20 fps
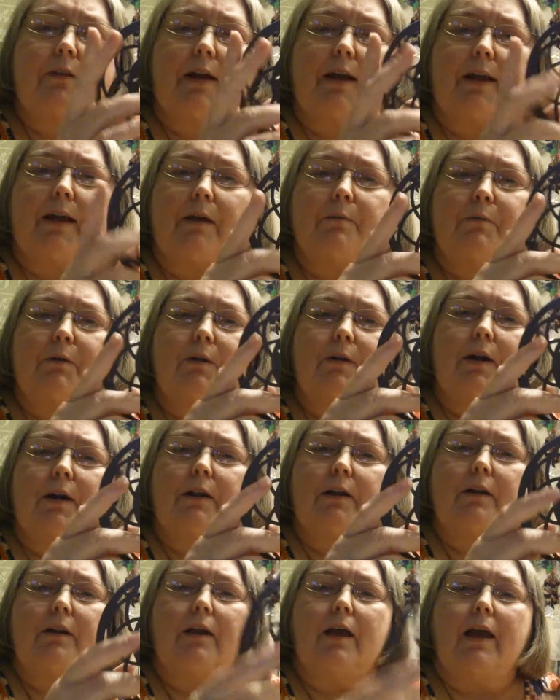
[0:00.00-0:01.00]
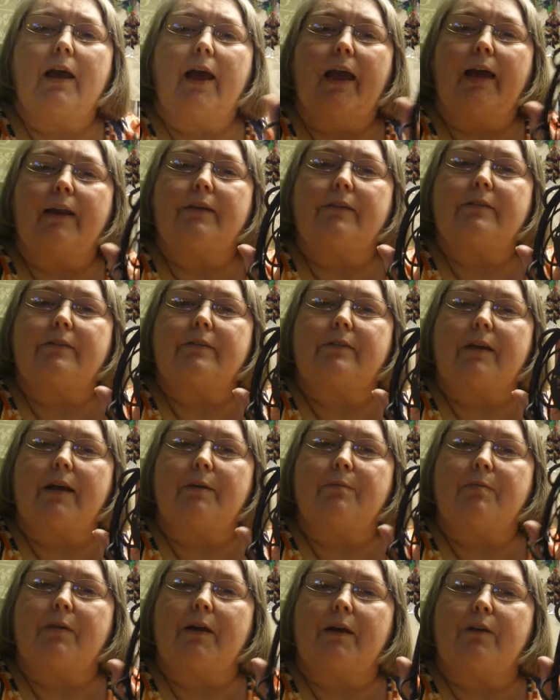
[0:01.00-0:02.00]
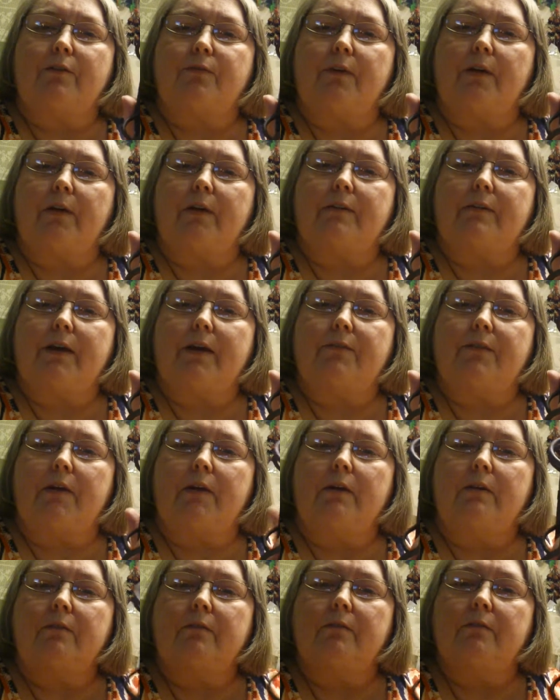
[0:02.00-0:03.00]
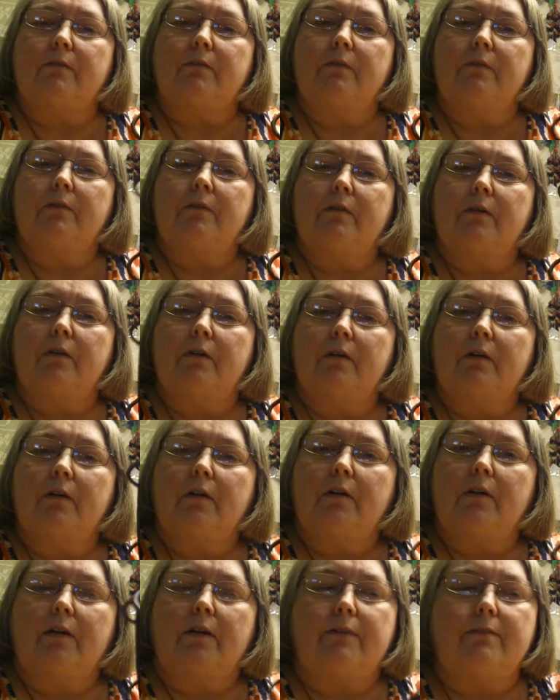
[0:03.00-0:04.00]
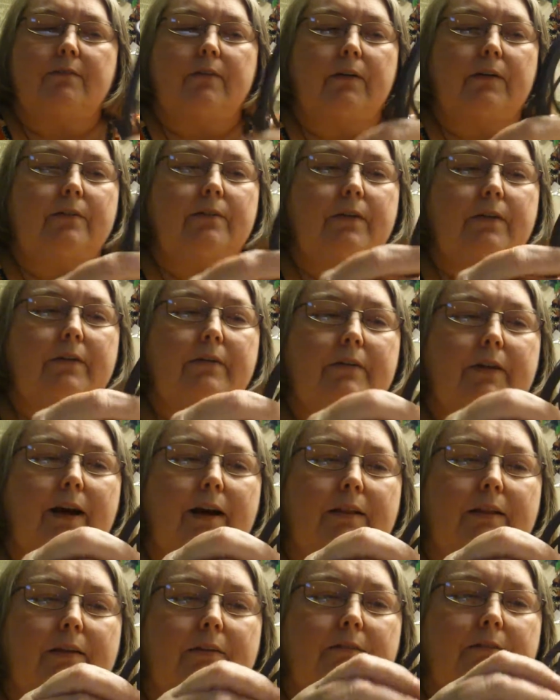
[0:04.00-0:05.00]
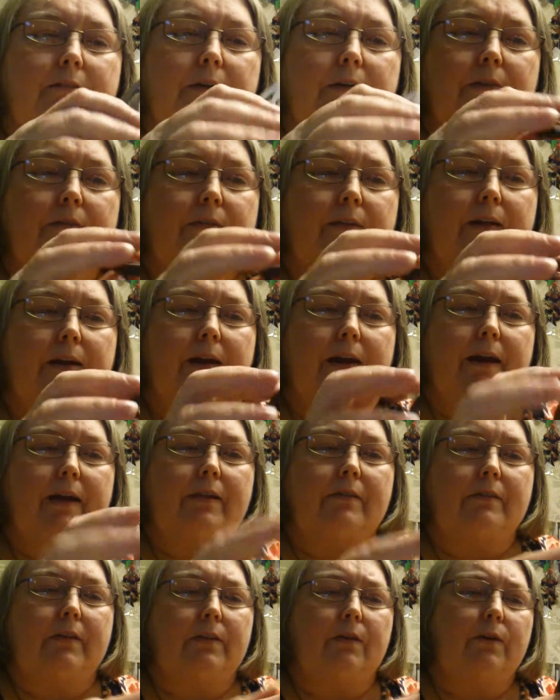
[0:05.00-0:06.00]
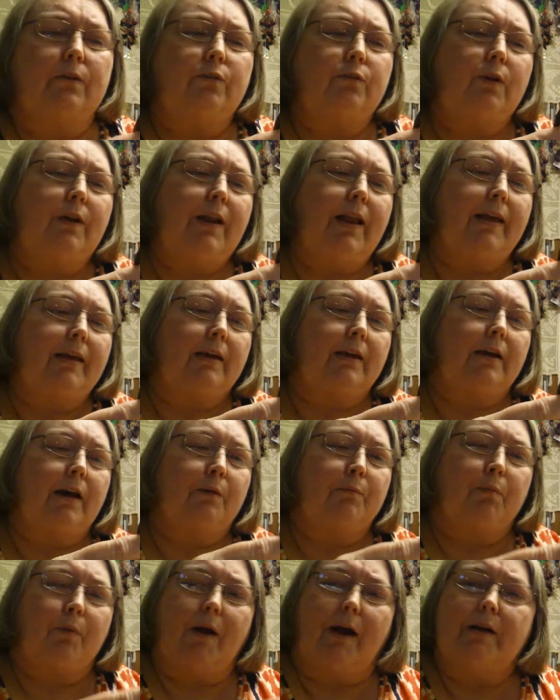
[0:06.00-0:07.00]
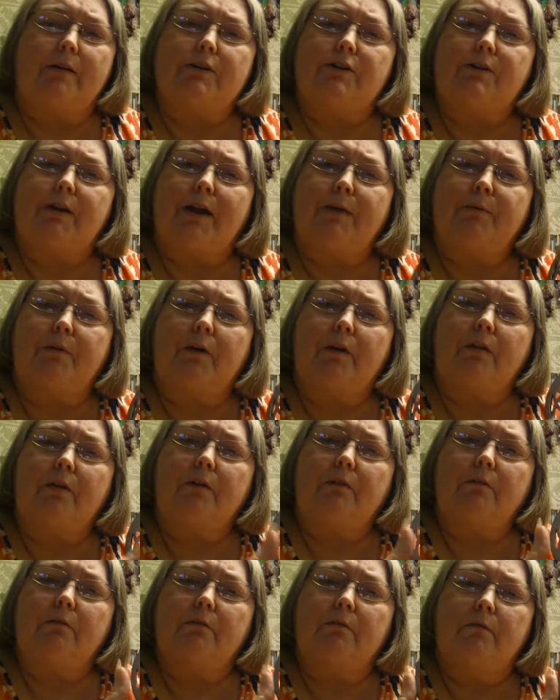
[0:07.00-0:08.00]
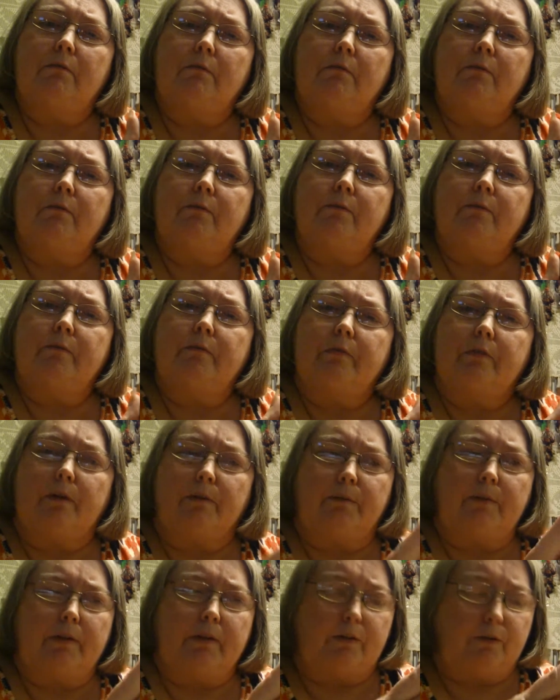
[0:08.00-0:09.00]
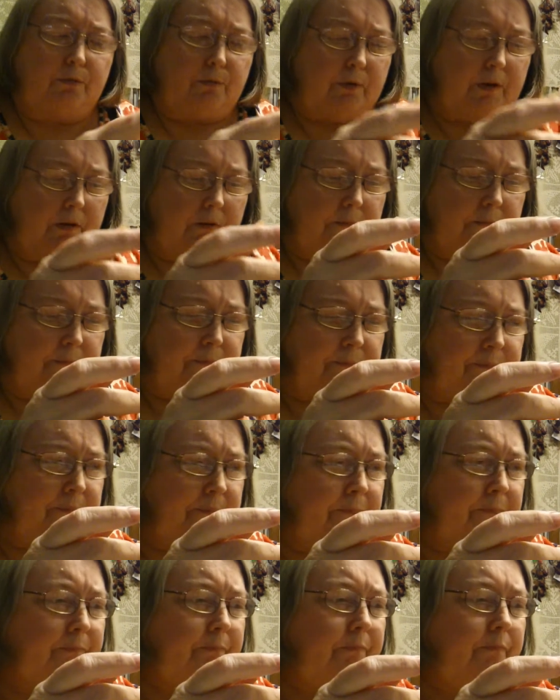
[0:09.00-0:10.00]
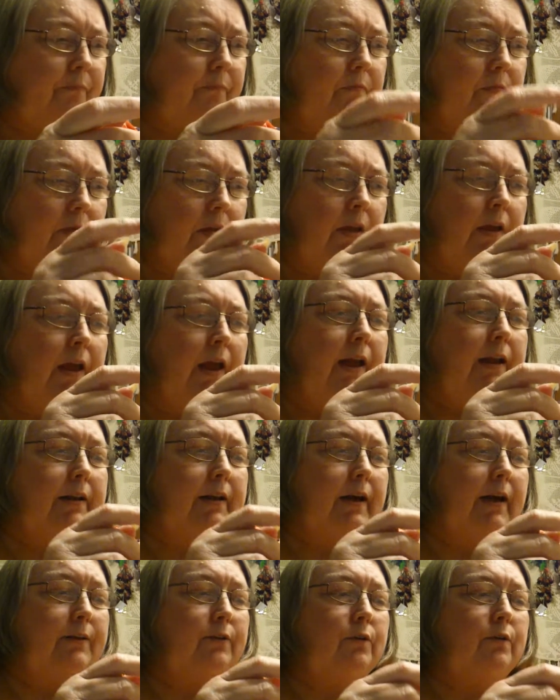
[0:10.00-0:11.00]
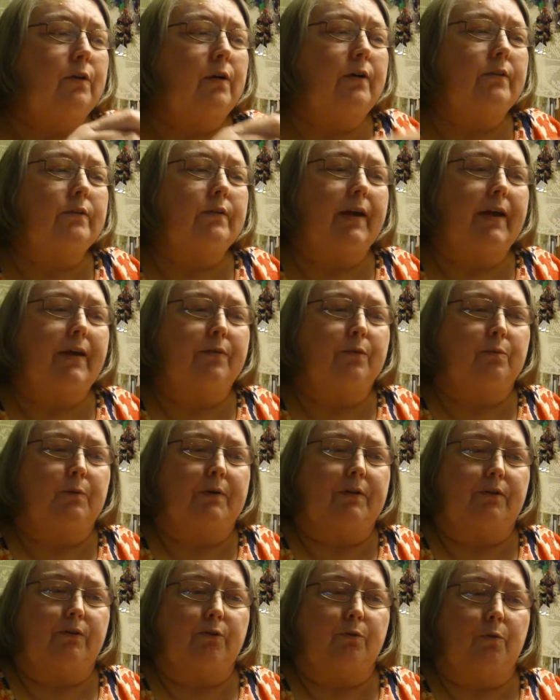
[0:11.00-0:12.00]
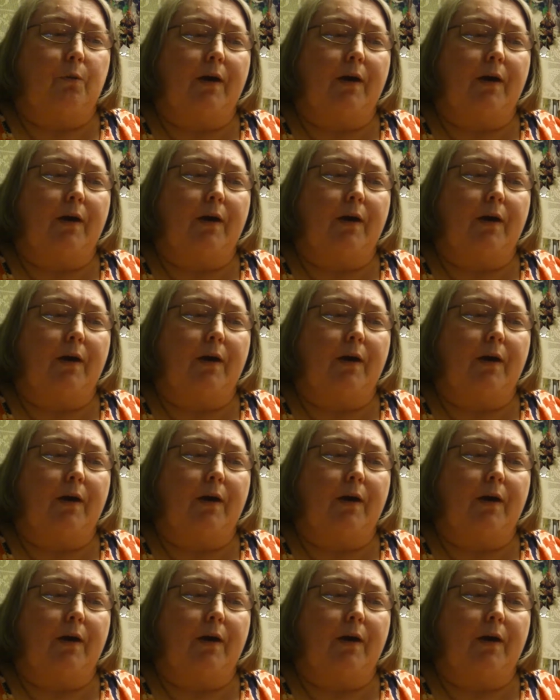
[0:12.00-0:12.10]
diameter on it. And it's the same thing. It's heavier. Very, very solid. Very, very nice. They're sort of like a brownish type color. They're really sweet. Now I do also have the one that's a